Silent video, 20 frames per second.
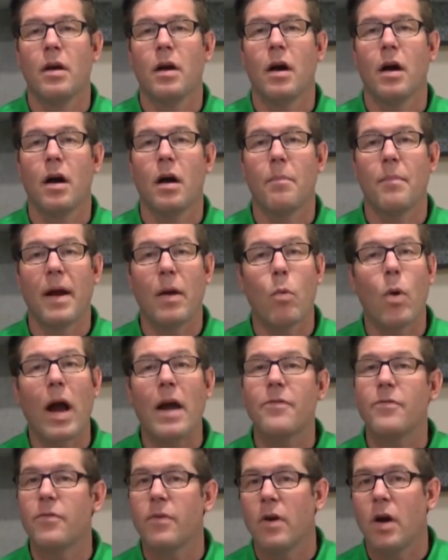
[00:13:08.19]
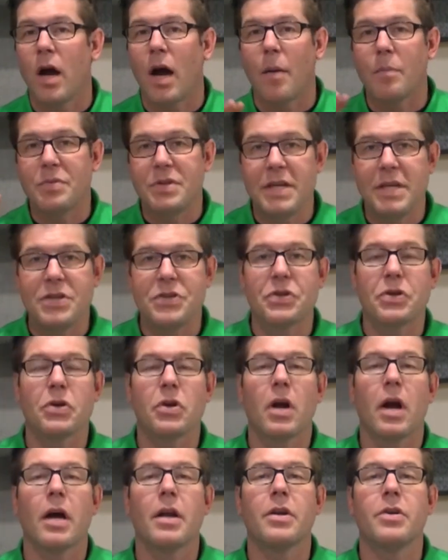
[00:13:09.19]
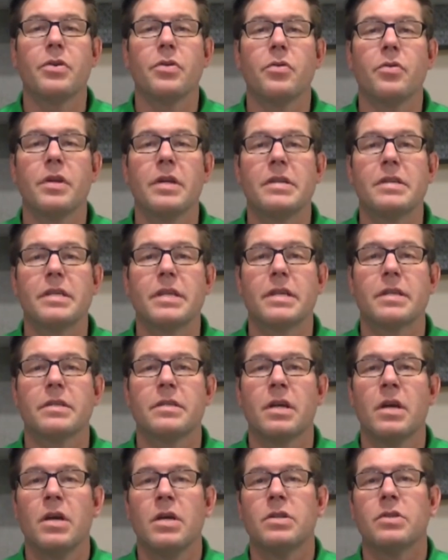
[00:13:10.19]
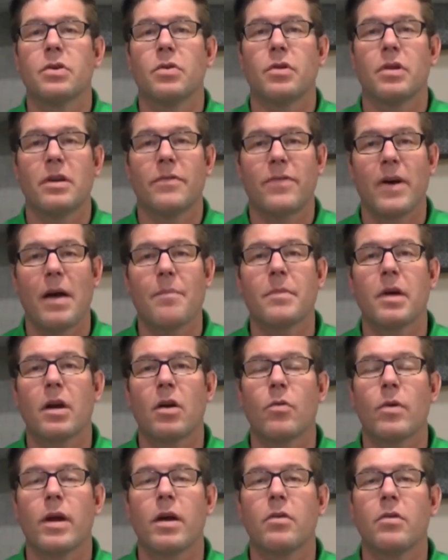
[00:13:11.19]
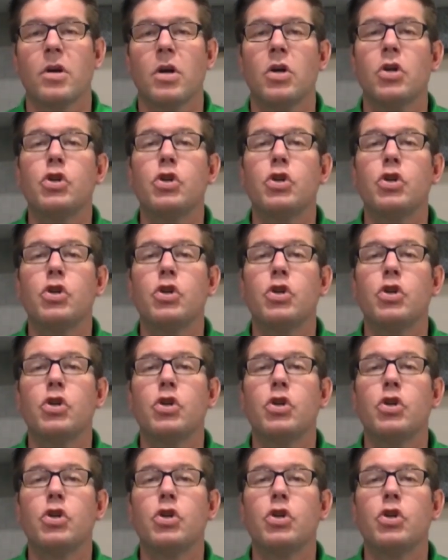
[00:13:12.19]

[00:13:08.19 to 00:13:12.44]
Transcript: Uh, my wife, I'm teaching her how to do these things so that if I'm not around,